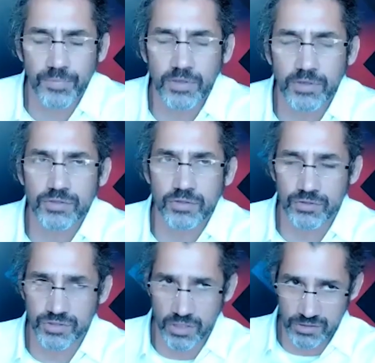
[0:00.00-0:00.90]

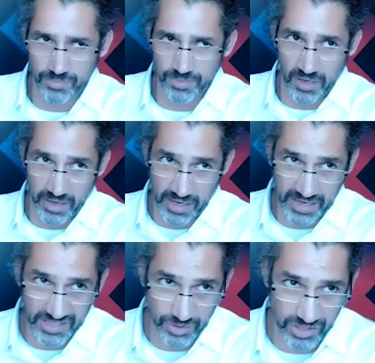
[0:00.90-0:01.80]
Understood. So it's a bit like, I
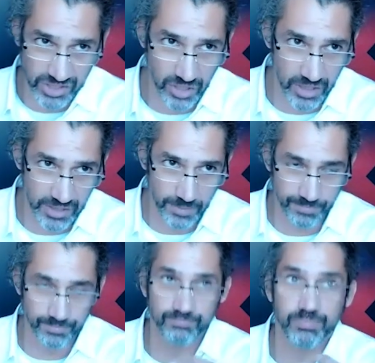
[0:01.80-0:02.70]
guess, sort of designing
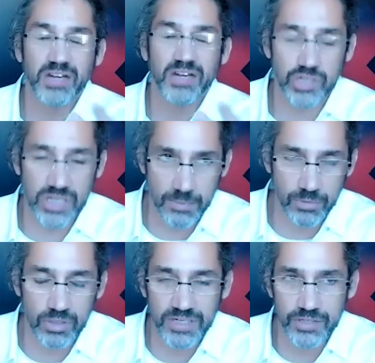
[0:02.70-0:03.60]
the
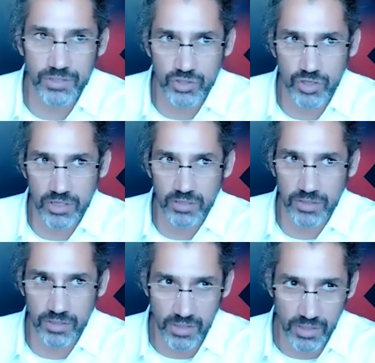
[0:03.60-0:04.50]
petrochemical industry
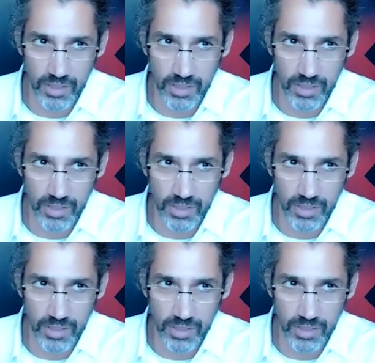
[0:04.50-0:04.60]
at